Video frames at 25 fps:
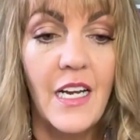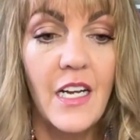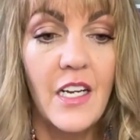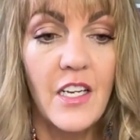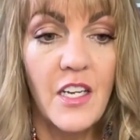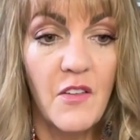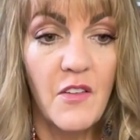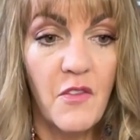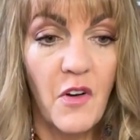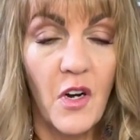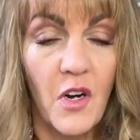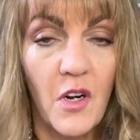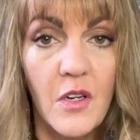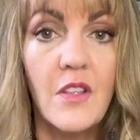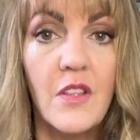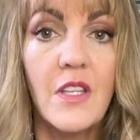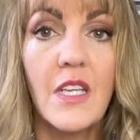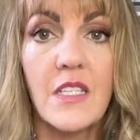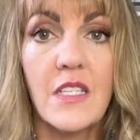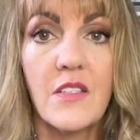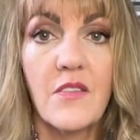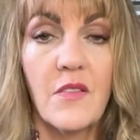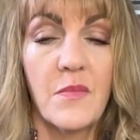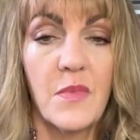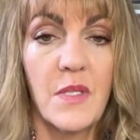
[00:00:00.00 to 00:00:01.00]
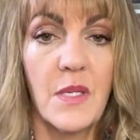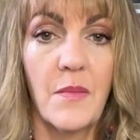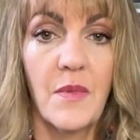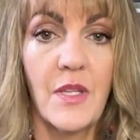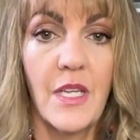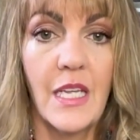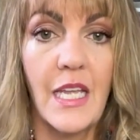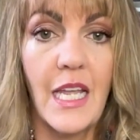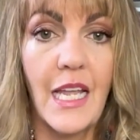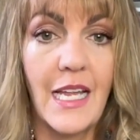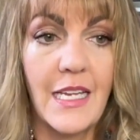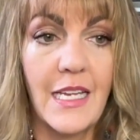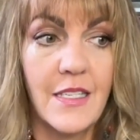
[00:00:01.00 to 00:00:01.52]
You've heard this from some of the
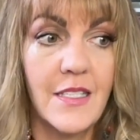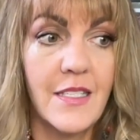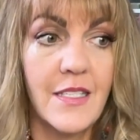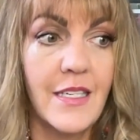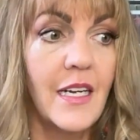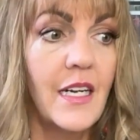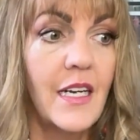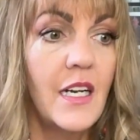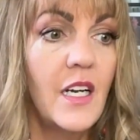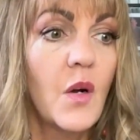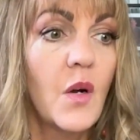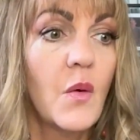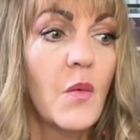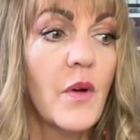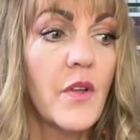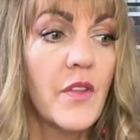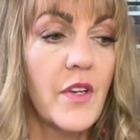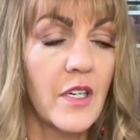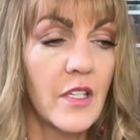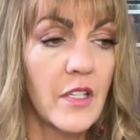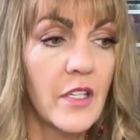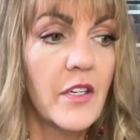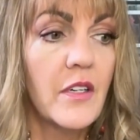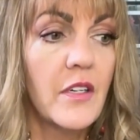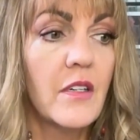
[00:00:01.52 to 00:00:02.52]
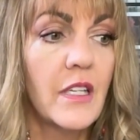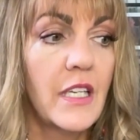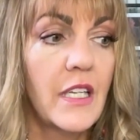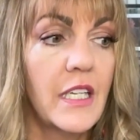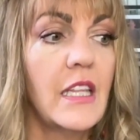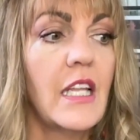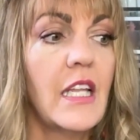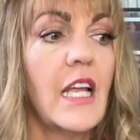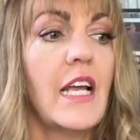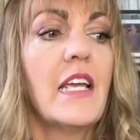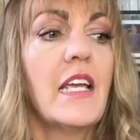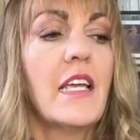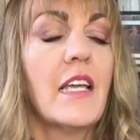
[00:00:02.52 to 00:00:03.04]
guests where they're literally
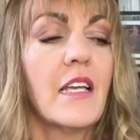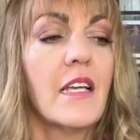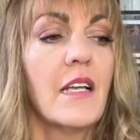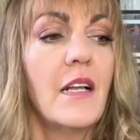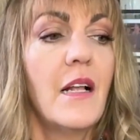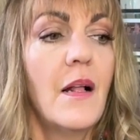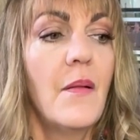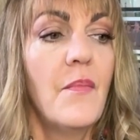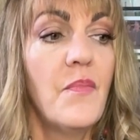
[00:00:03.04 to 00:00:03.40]
like,